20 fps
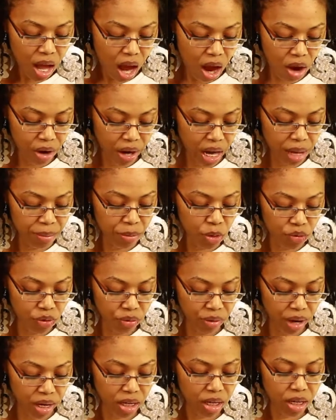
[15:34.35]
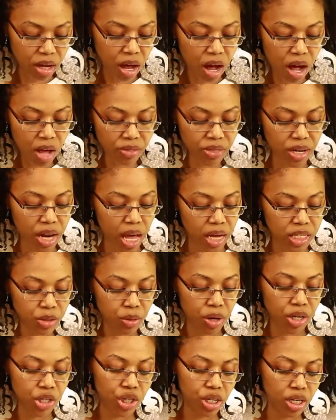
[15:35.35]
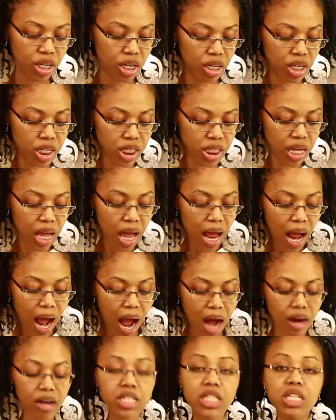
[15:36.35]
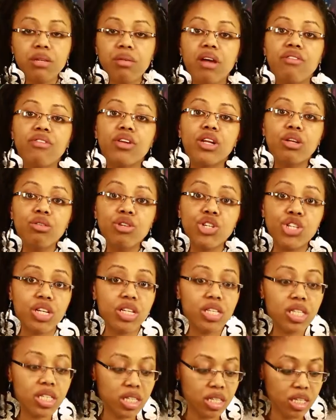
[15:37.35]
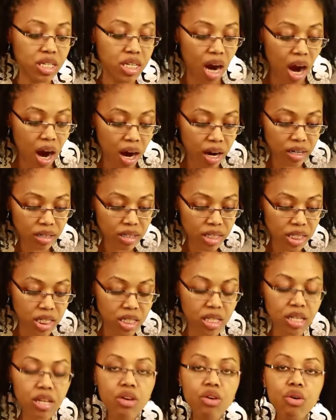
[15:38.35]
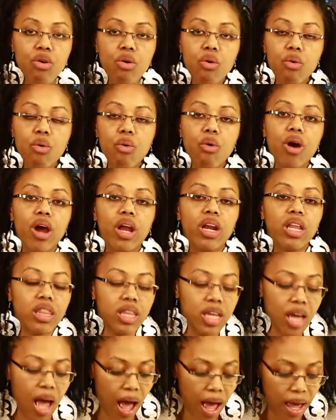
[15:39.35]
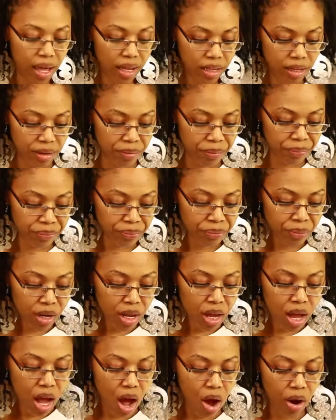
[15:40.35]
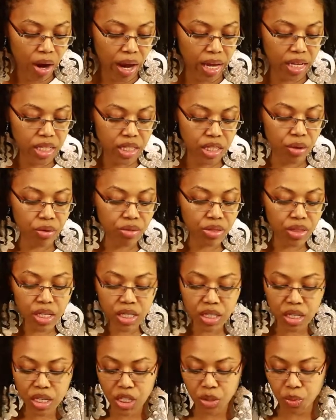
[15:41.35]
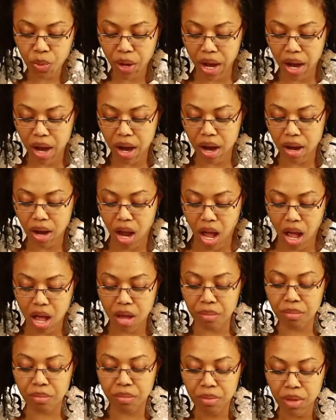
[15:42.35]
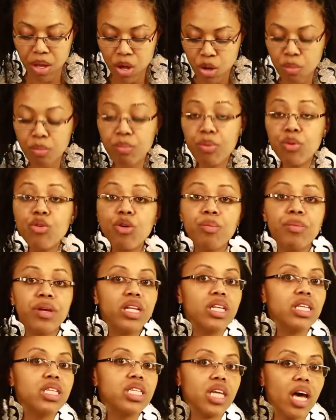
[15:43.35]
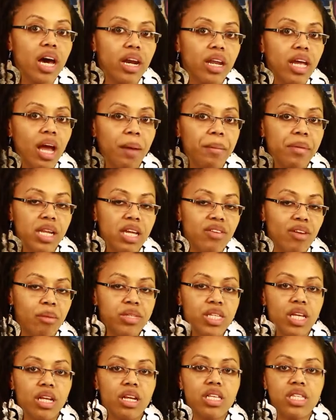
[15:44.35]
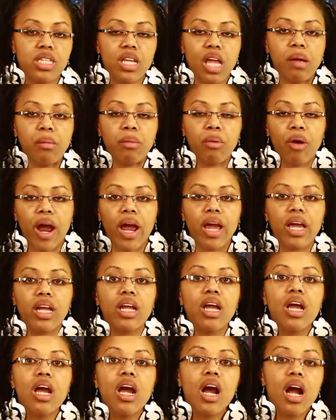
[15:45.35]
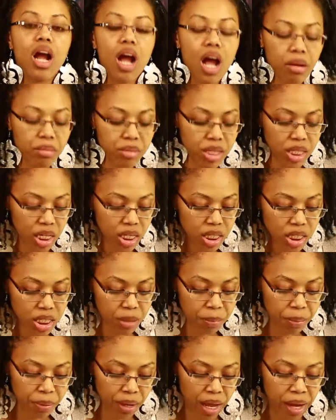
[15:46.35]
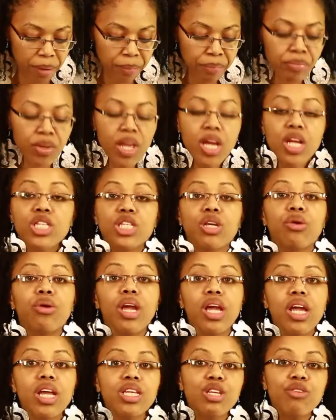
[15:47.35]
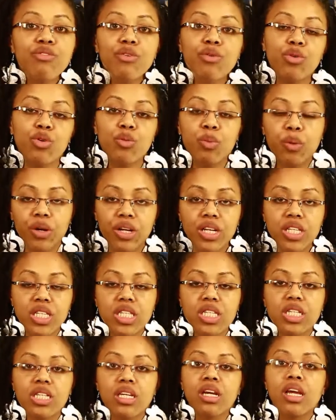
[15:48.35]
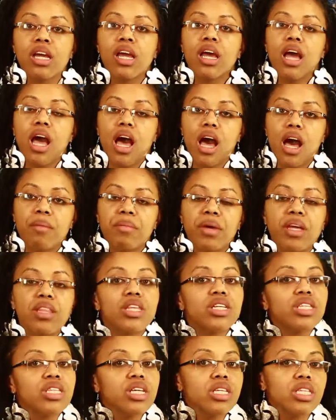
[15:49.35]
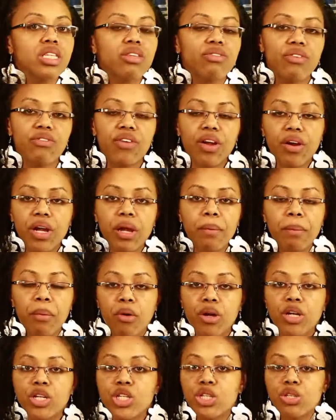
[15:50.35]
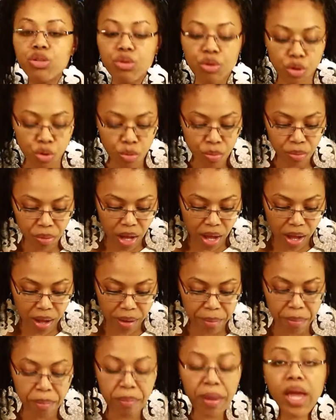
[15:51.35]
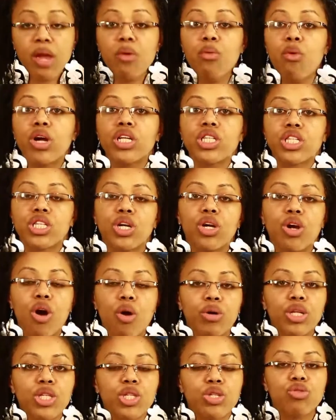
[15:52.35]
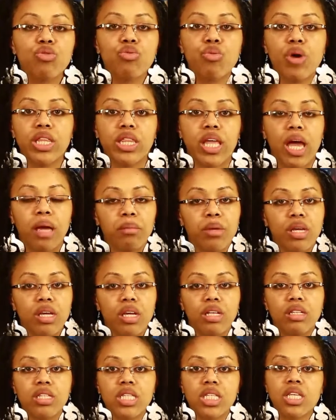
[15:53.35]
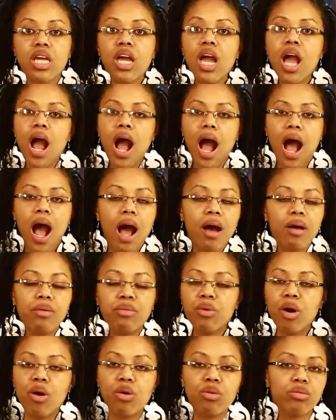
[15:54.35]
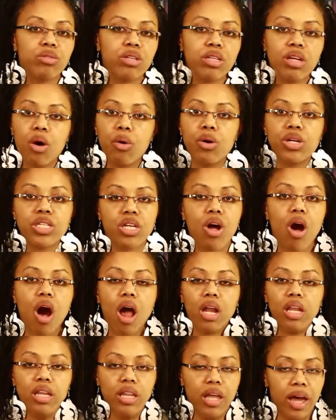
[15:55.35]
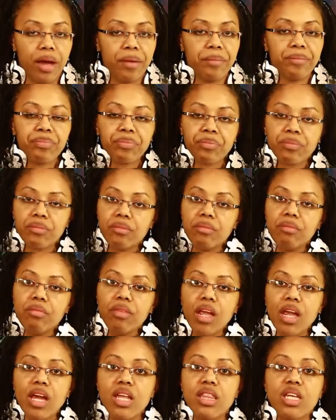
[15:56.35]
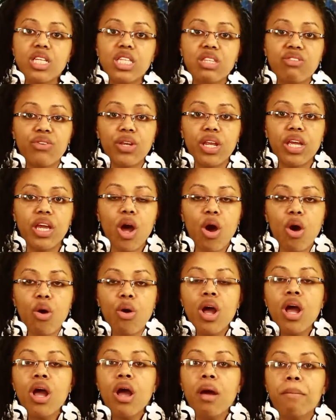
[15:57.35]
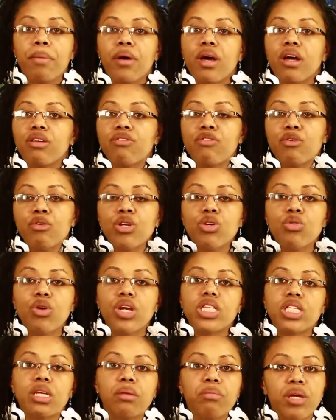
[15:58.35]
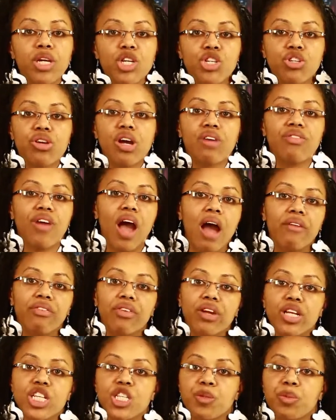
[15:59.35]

Okay, moving right along. The next question is, how does the revolution start on the island? Okay, so this is where um, Boukman Dutty, I believe I'm saying his name right, comes into play. So he's a voodoo priest. Um, and this is very important too. You um, may want to go into what that means. I won't go into all of that in this video, but voodoo is a mixture of African